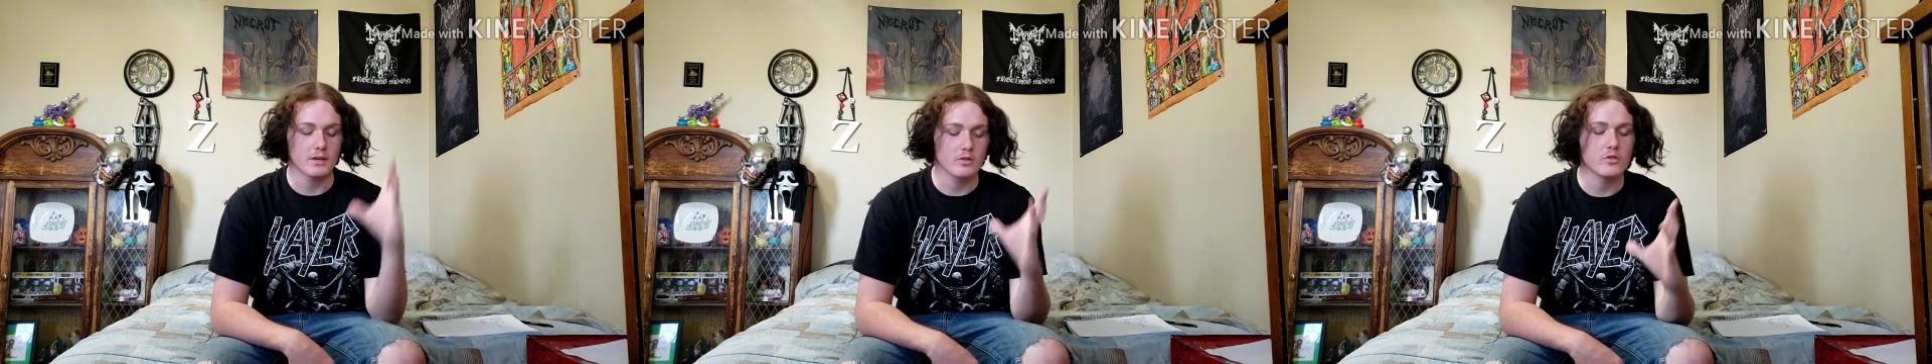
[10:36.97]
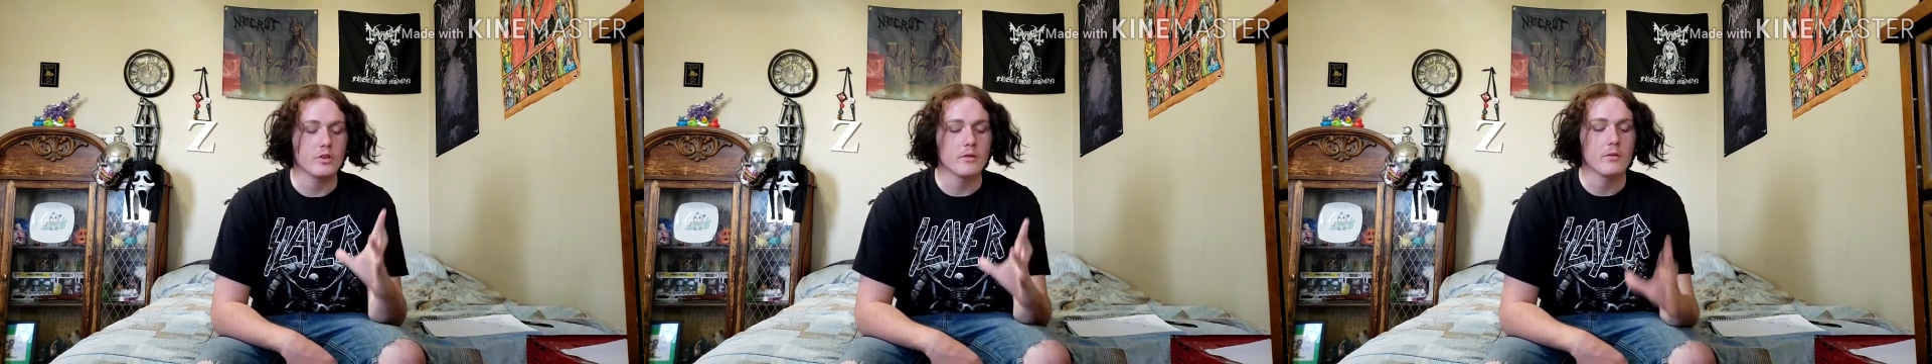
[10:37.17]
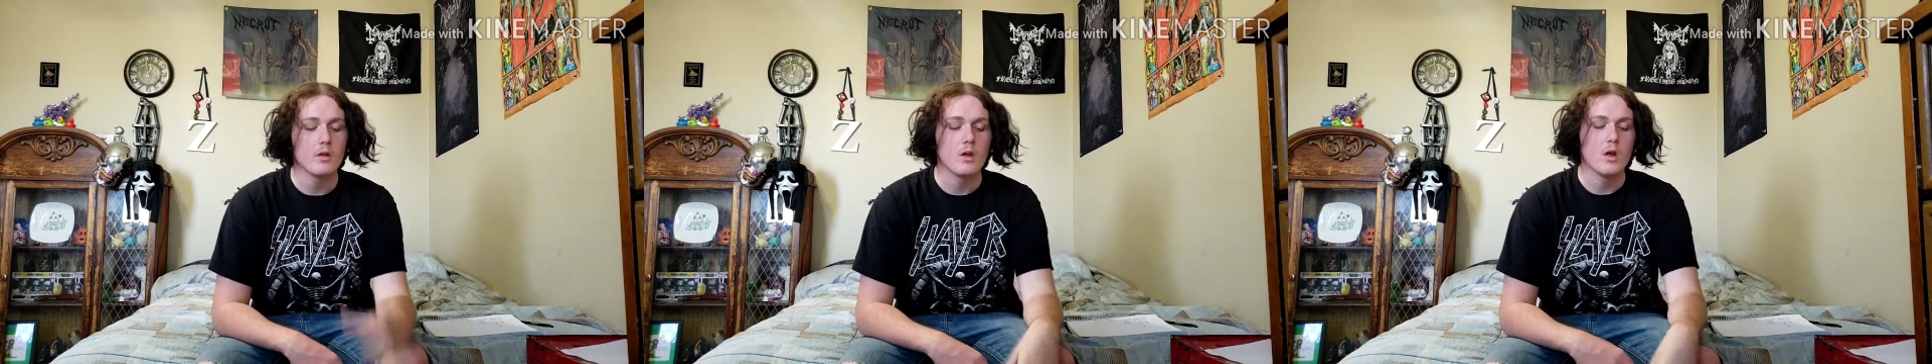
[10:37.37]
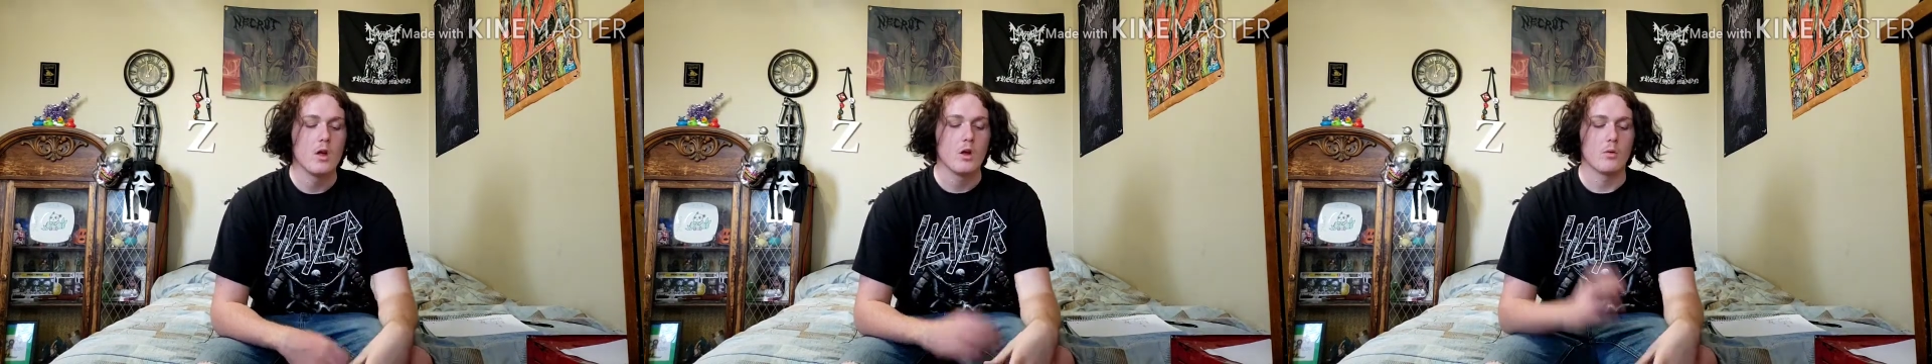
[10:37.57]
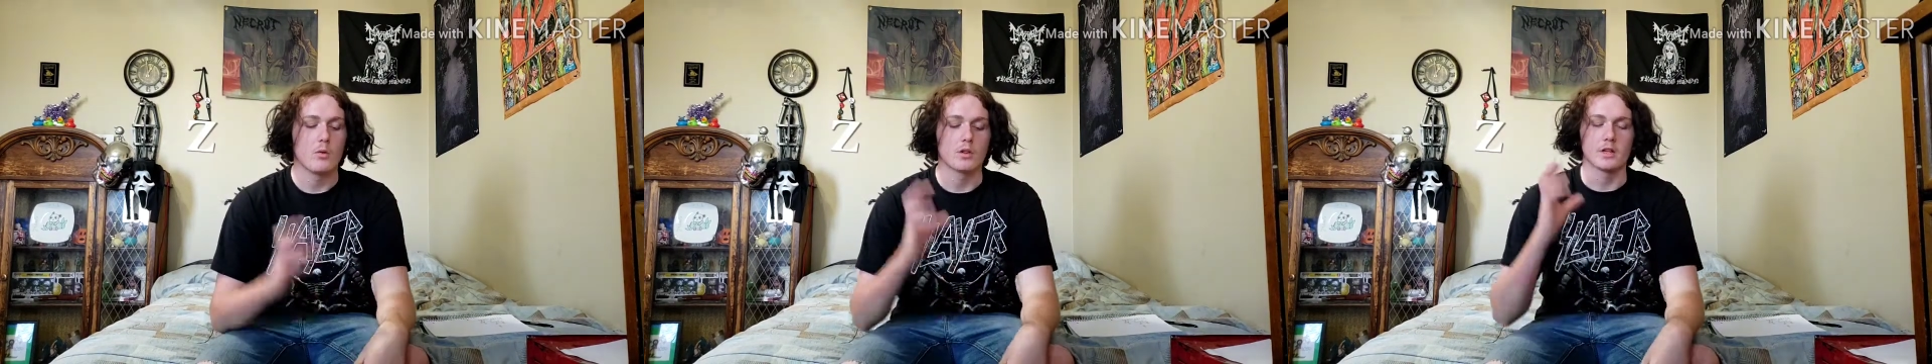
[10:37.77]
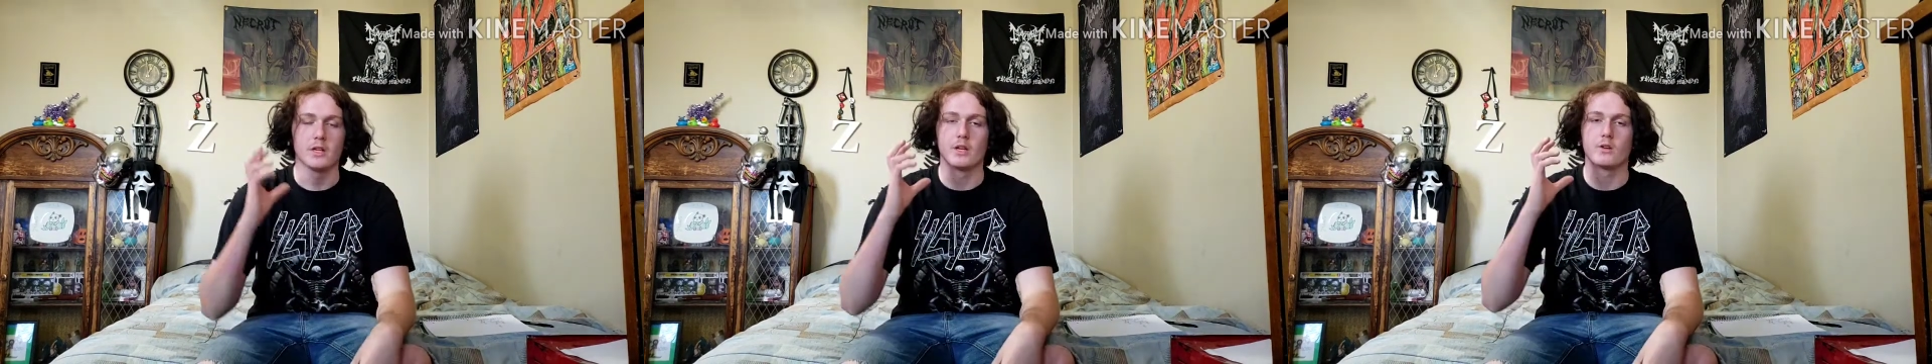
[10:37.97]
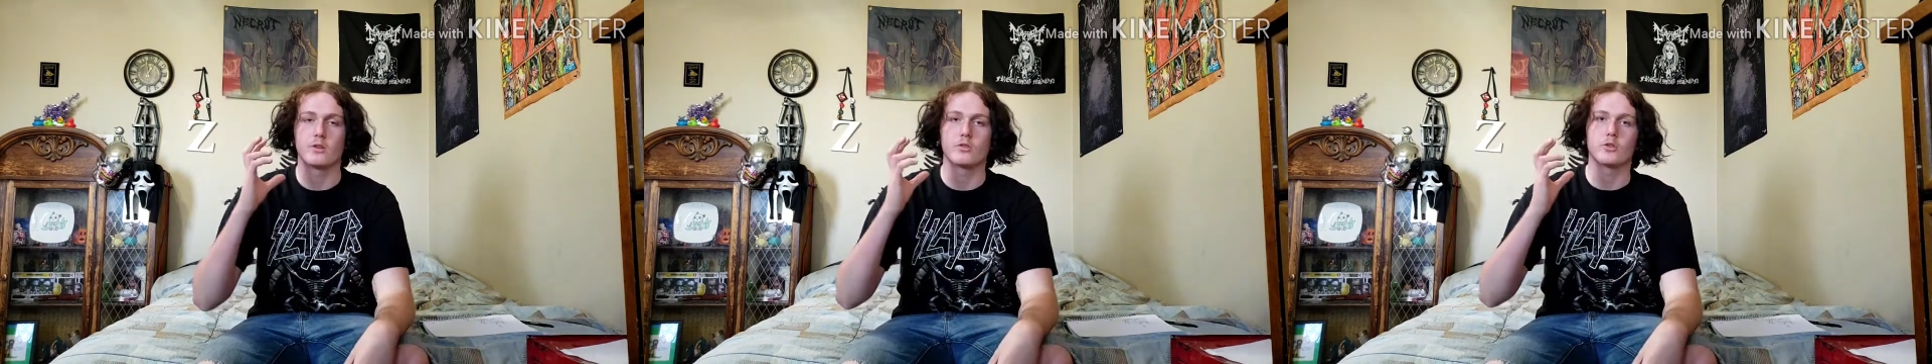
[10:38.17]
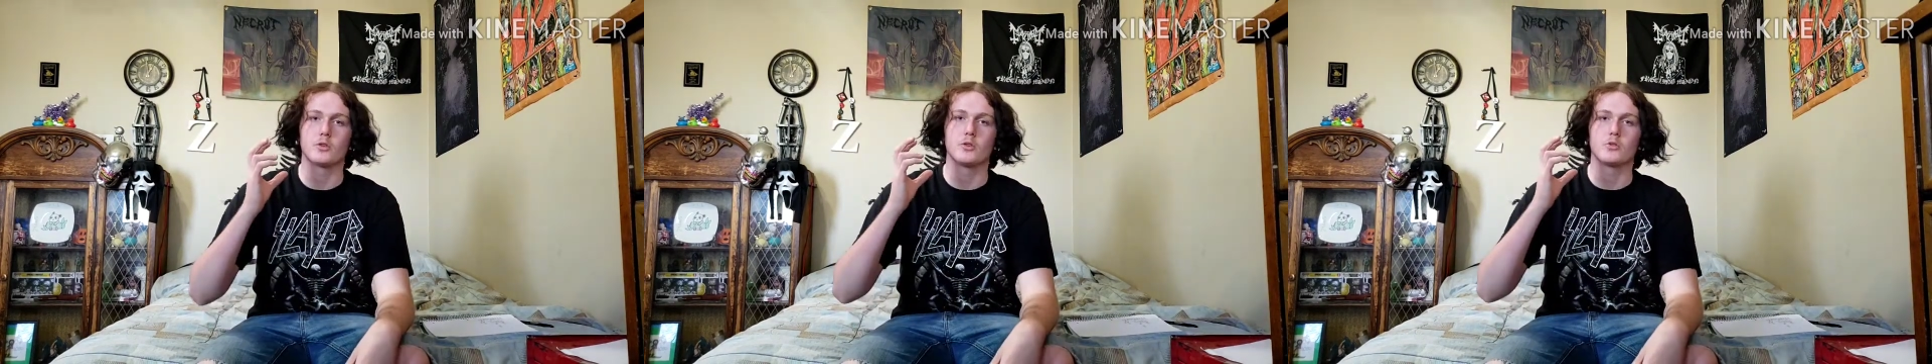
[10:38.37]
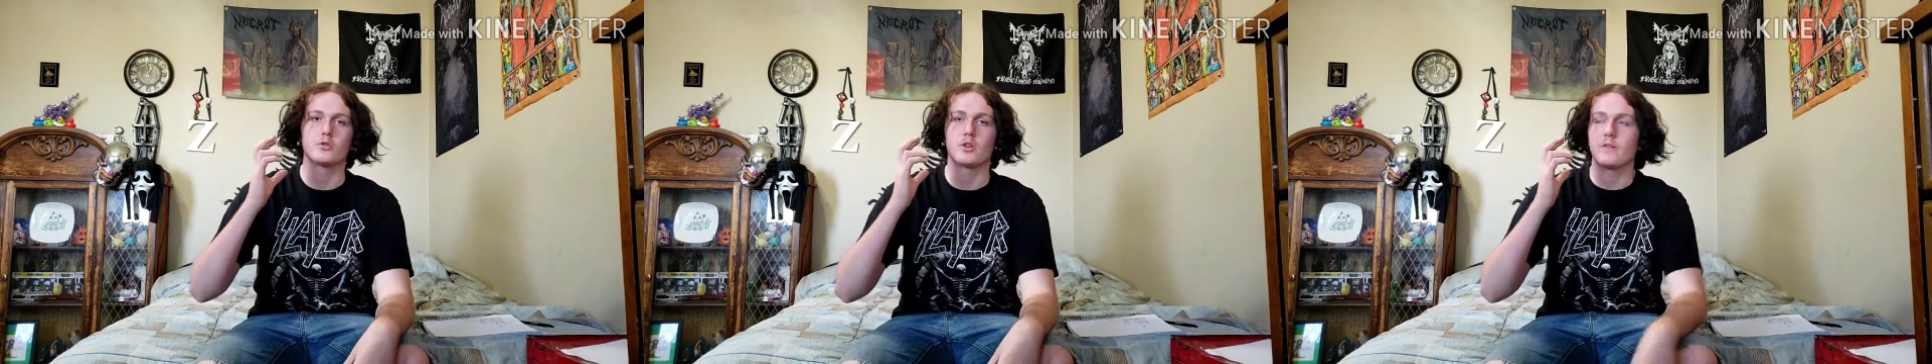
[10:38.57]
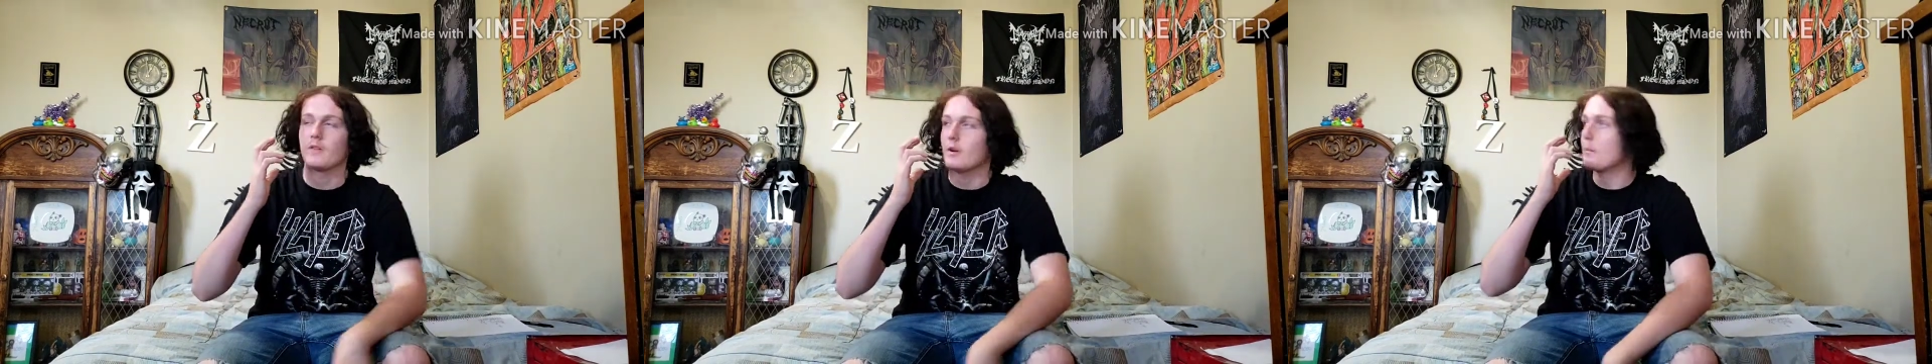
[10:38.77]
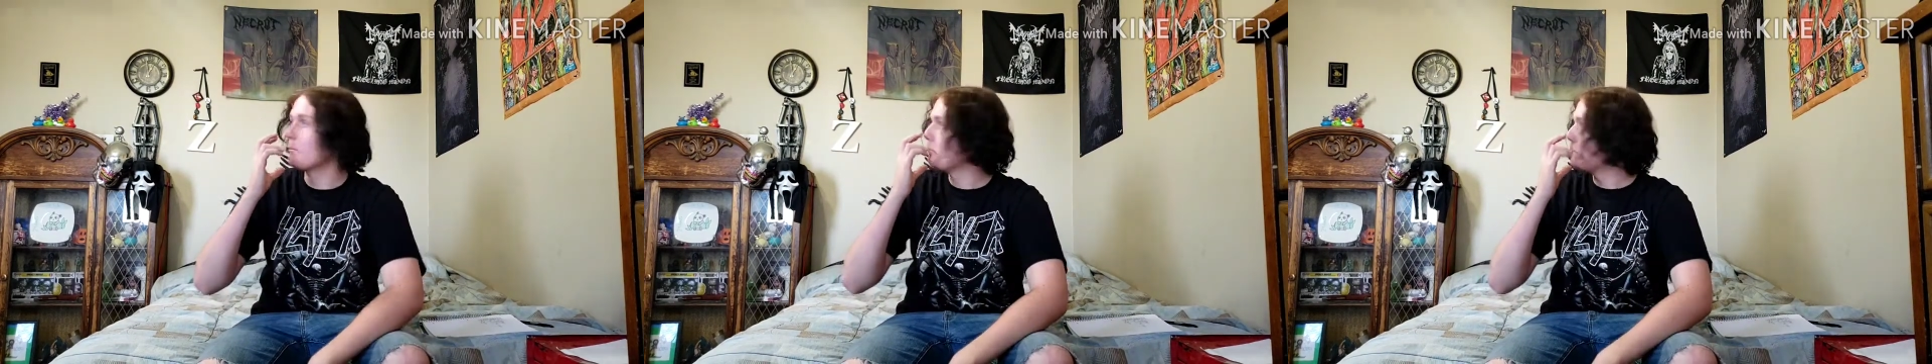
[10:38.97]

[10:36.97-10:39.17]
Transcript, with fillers: innocent. While the heels are usually very